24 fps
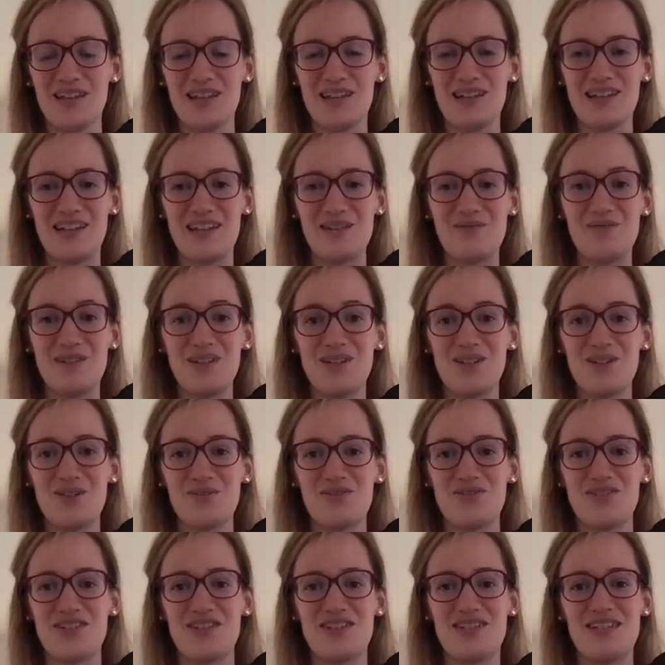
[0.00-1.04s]
Let me know if
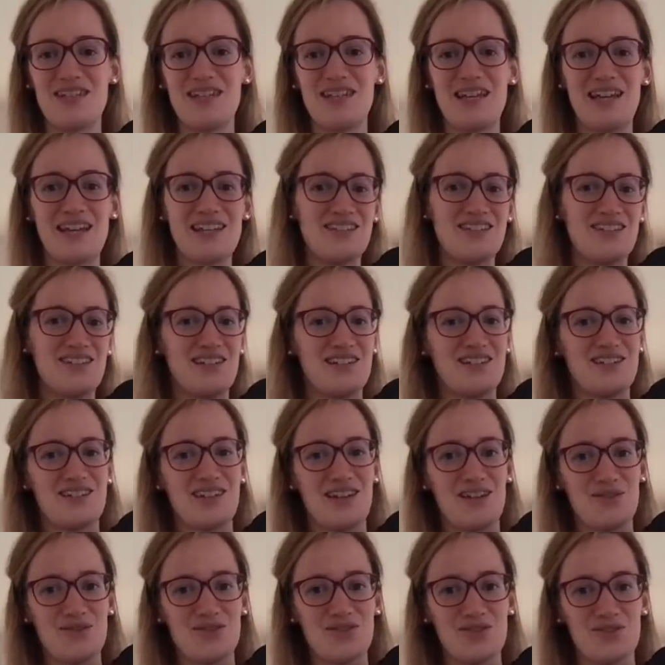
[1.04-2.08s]
the D actually
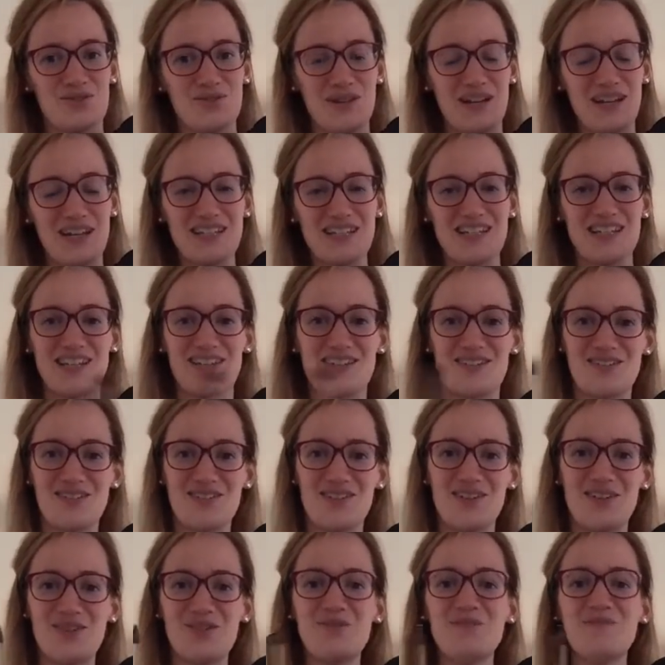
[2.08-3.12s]
sounds correct, yes or
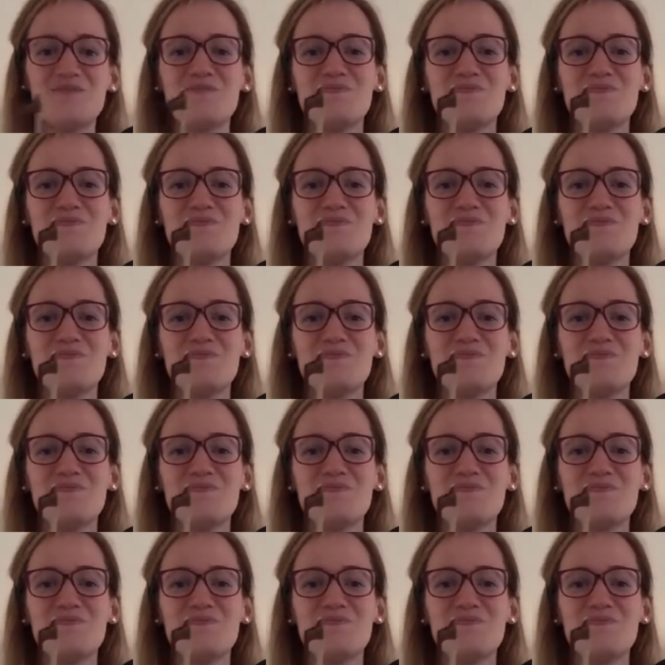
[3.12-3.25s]
no.